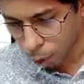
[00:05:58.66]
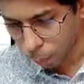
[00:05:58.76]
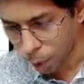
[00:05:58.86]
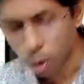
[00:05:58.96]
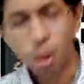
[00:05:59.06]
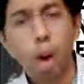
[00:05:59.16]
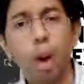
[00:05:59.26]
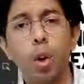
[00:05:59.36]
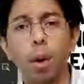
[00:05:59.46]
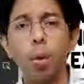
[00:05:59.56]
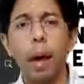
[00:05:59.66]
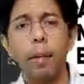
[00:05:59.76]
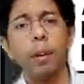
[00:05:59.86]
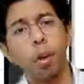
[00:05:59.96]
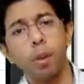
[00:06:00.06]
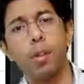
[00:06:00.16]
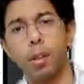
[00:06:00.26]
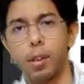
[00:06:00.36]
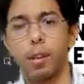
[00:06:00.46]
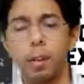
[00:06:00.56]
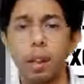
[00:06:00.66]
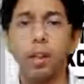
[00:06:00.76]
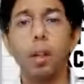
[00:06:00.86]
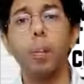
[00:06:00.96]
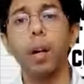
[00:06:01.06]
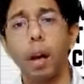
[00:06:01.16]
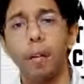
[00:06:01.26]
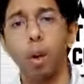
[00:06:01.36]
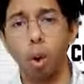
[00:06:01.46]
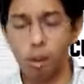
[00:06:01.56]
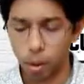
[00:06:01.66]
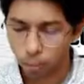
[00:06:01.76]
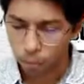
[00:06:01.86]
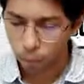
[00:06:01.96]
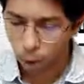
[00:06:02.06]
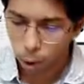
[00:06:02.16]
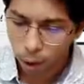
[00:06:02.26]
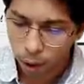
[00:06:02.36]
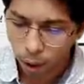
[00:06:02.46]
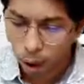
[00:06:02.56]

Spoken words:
because due to heavy losses, they suffered a heavy loss. Okay,